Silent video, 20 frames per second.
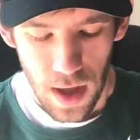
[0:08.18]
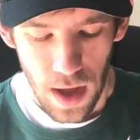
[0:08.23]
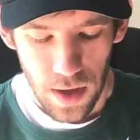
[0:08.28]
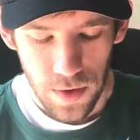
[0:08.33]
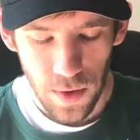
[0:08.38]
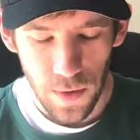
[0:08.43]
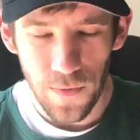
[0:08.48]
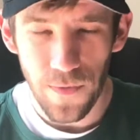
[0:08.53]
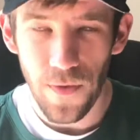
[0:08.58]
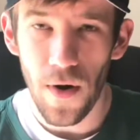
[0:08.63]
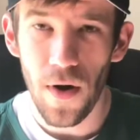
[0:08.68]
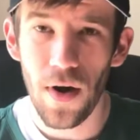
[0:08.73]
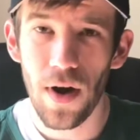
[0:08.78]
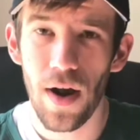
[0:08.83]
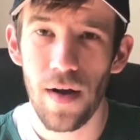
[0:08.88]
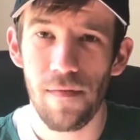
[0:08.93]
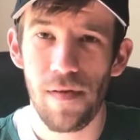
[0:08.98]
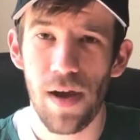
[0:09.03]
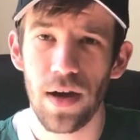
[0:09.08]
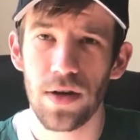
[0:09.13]
So far
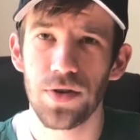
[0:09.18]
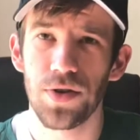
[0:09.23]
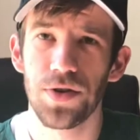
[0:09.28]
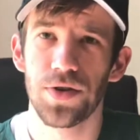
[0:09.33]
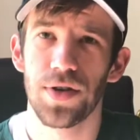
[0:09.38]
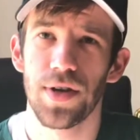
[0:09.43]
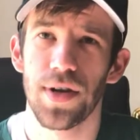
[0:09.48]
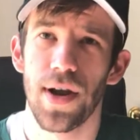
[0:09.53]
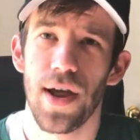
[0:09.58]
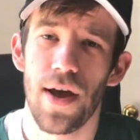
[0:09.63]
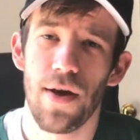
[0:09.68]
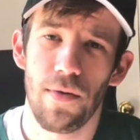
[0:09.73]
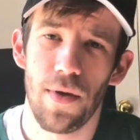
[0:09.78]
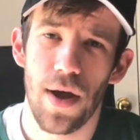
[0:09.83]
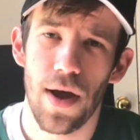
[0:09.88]
I've actually sent out